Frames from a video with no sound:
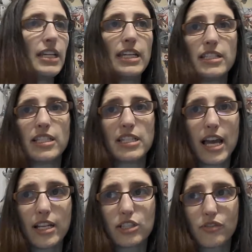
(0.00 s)
is the
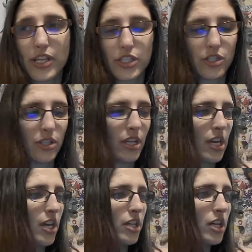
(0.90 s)
Tiger's vessel.
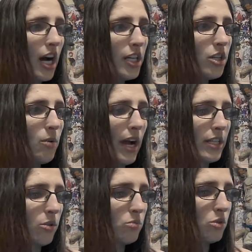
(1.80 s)
Kano, I
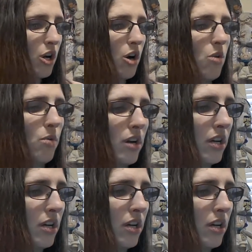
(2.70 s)
don't know.